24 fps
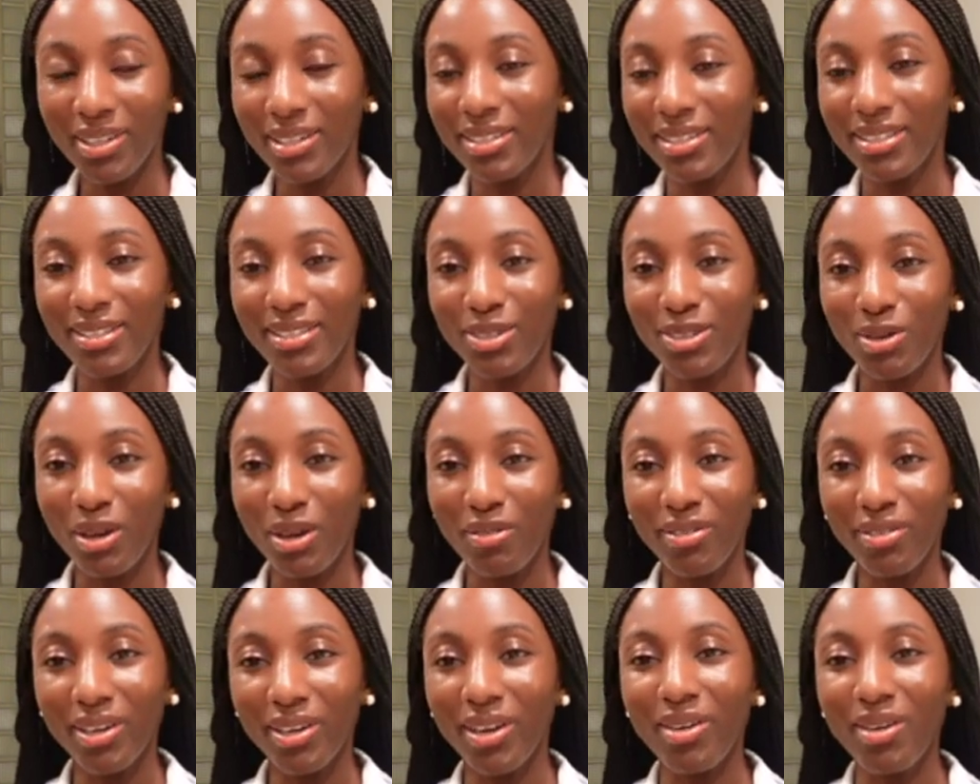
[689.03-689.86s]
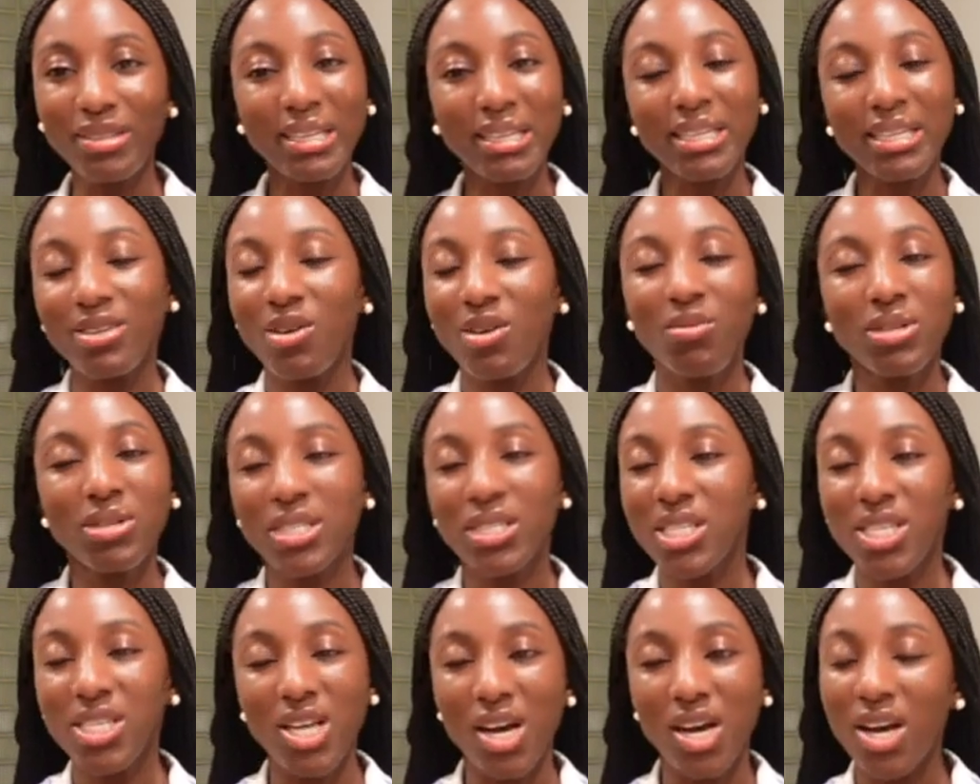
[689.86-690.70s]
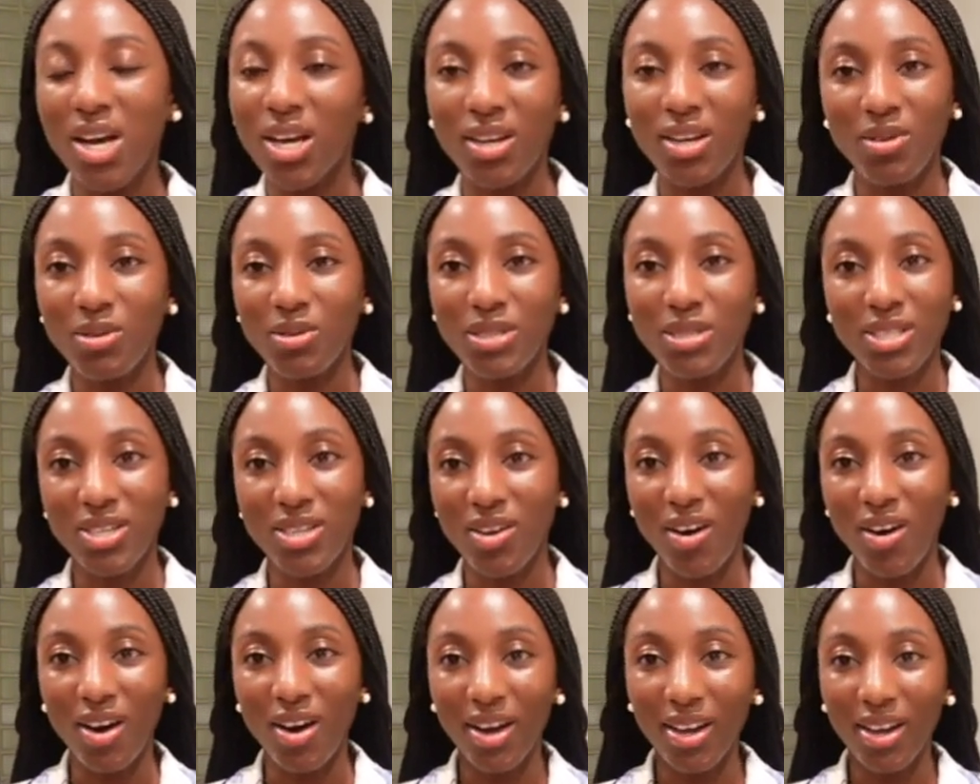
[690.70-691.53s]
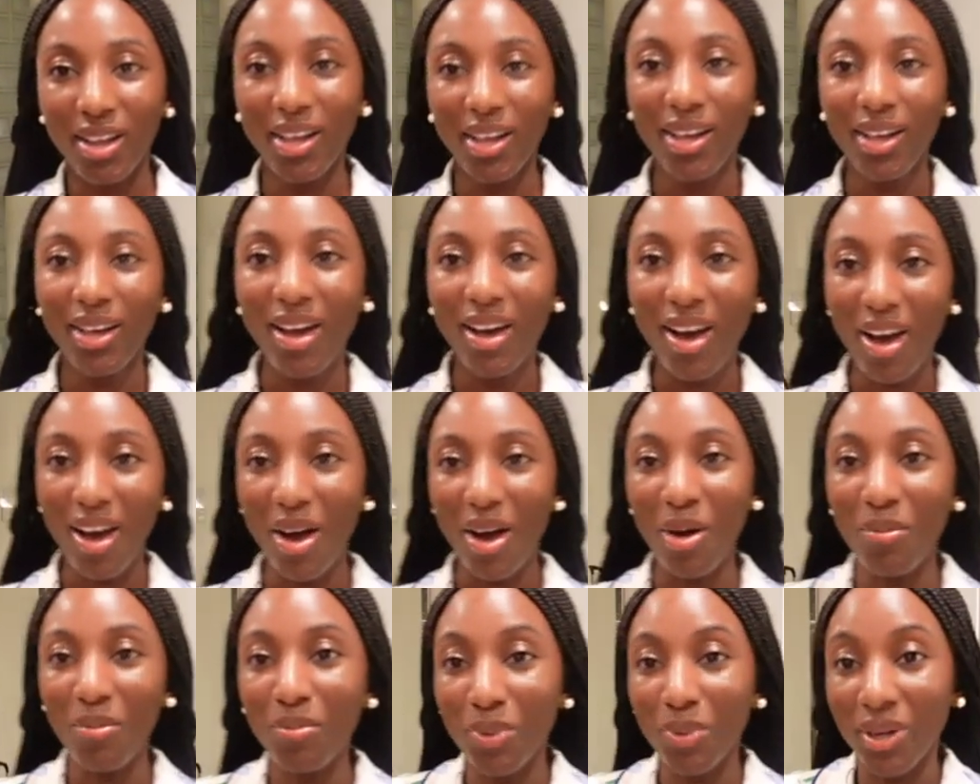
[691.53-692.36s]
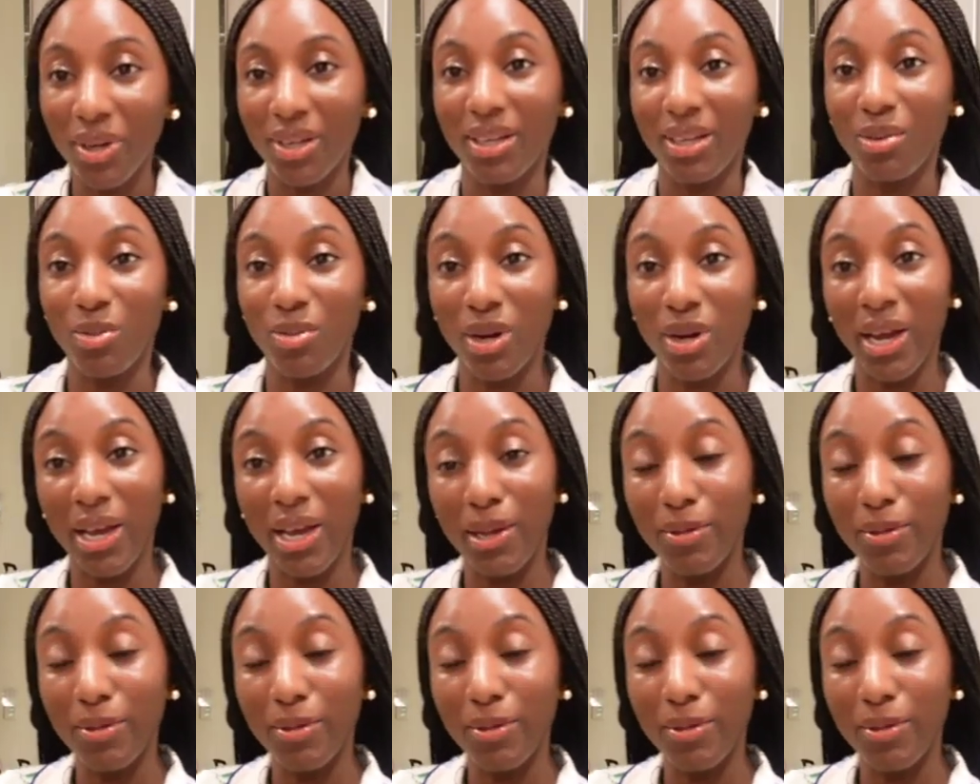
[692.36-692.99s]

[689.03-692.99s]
This is too heavy. And I was like, no, it's not. No, it's not. But like when